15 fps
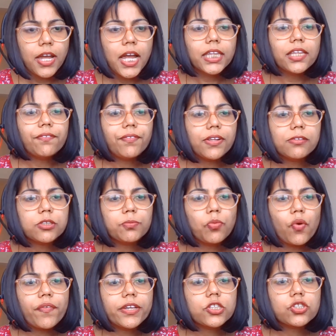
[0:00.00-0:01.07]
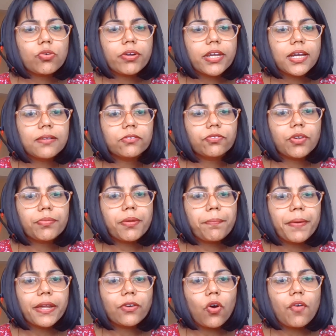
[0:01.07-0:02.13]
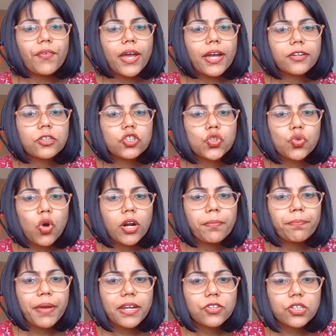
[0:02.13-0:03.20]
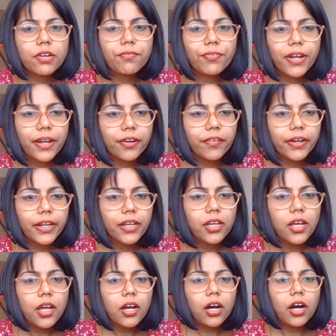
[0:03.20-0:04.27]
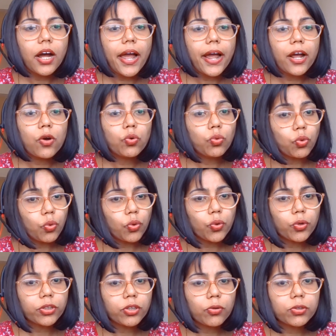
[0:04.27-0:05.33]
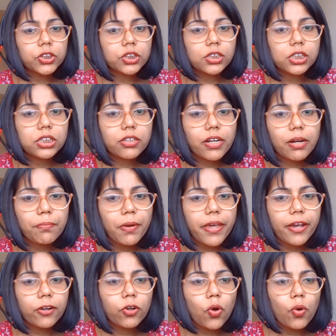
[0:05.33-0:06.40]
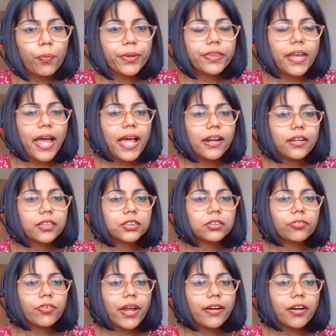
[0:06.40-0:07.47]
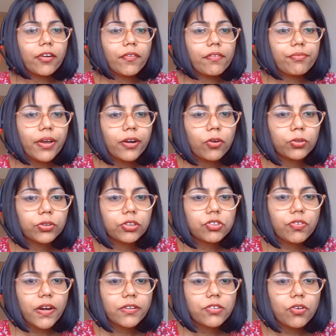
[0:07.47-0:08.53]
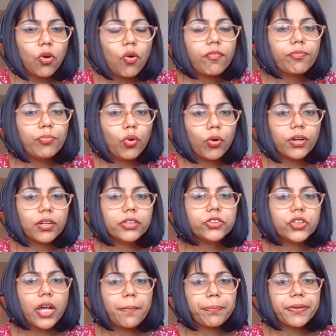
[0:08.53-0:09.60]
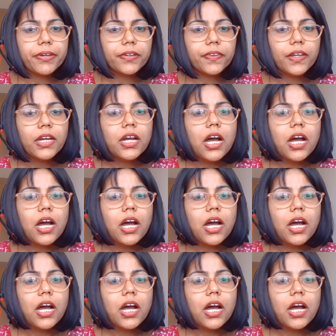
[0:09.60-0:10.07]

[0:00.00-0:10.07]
The film's moving story comes from the pen of actor Sean Patrick Flanery, uh, uh who co wrote the original screenplay along with Alex Ranarivelo, the director of Born a Champion.